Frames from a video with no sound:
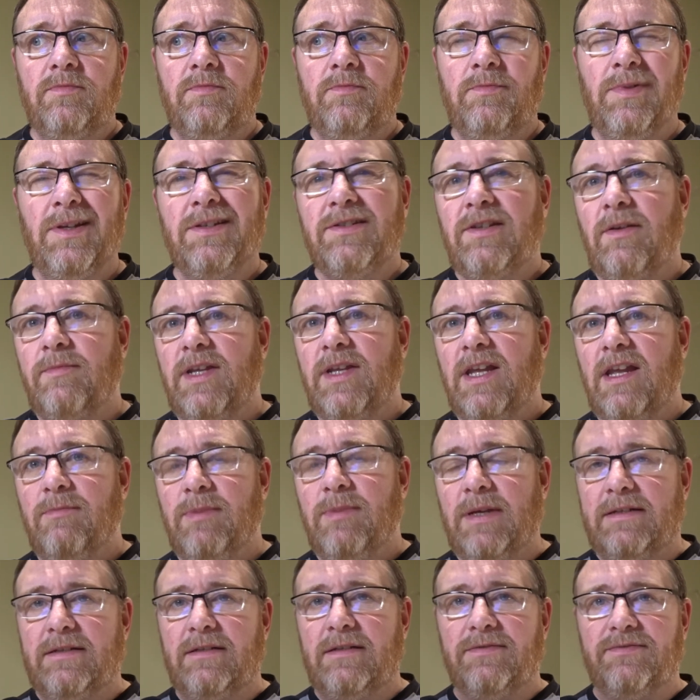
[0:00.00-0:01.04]
be something a
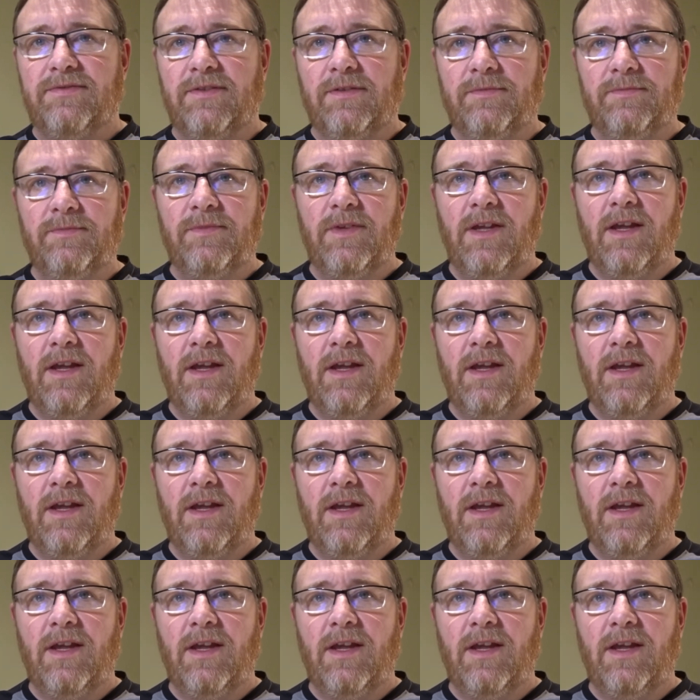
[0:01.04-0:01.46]
bit different,